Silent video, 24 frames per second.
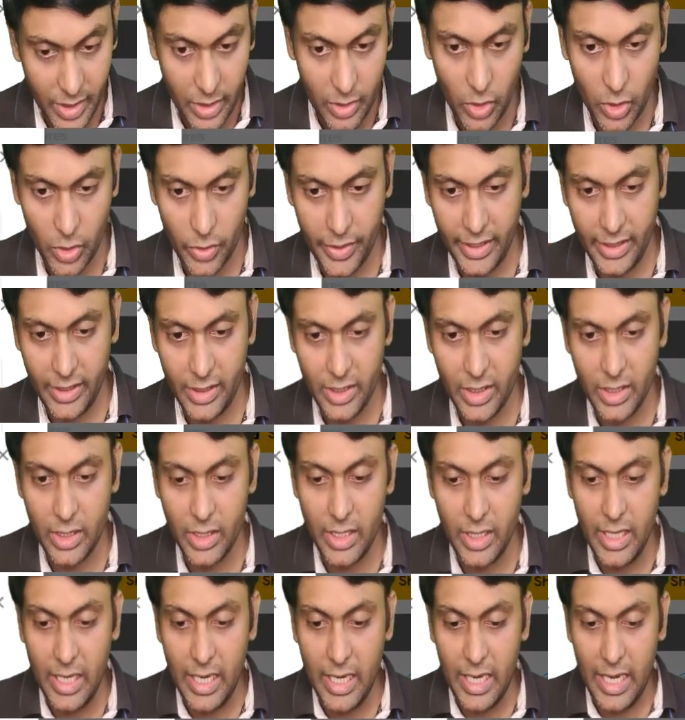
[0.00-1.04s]
All right.
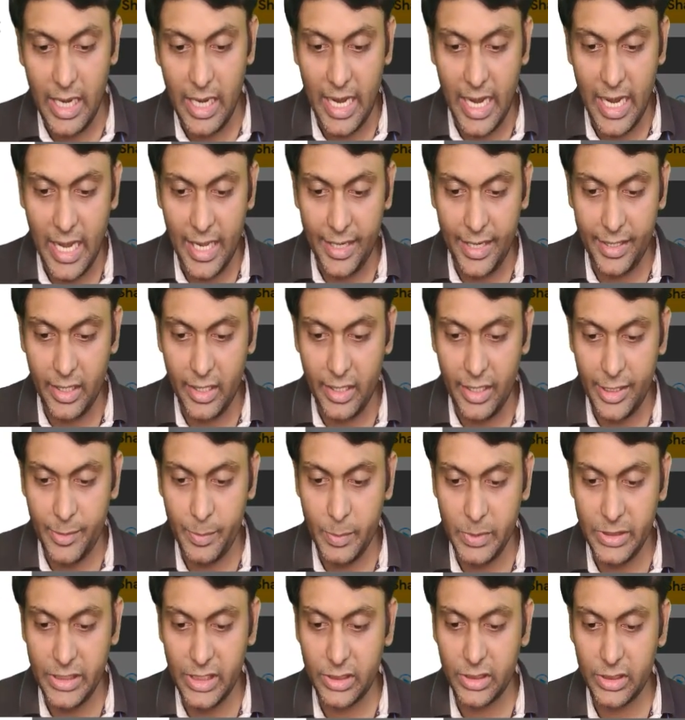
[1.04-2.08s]
And let
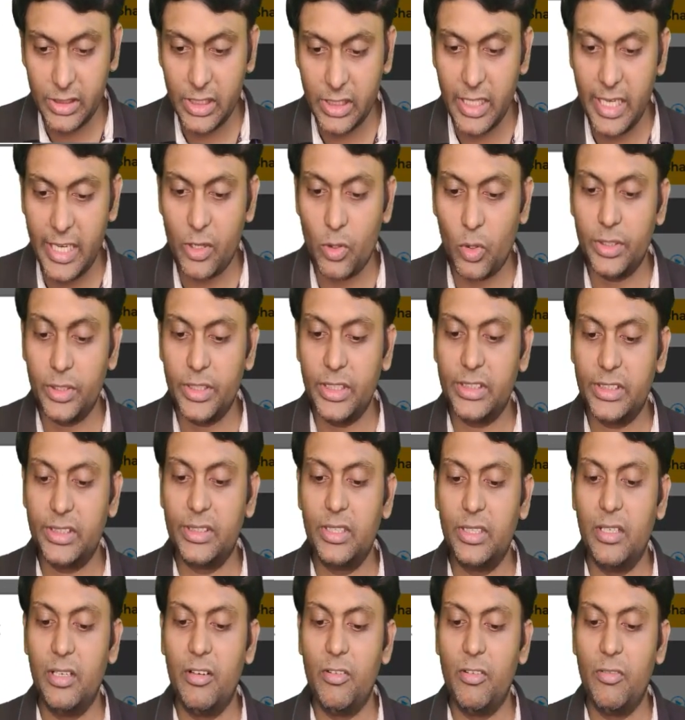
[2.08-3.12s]
me just click on this
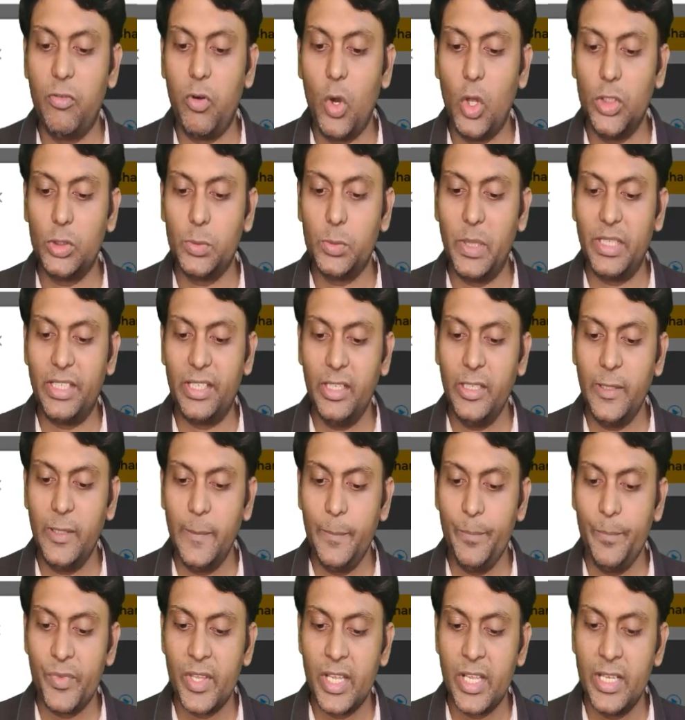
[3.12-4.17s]
false button.
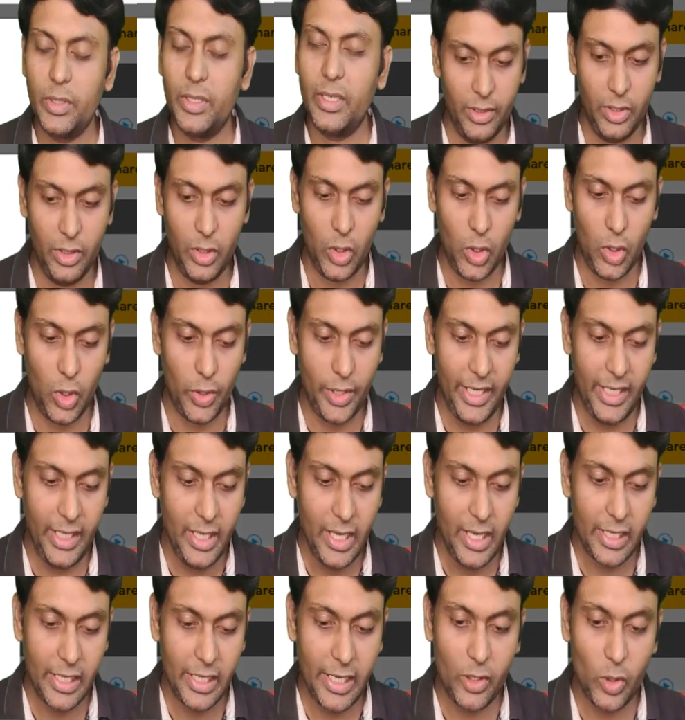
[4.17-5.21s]
All right.
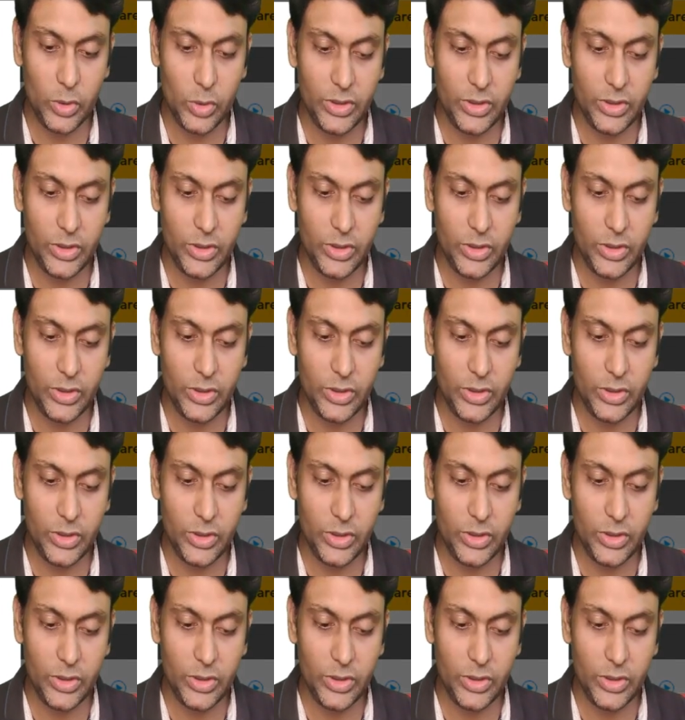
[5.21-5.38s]
Click on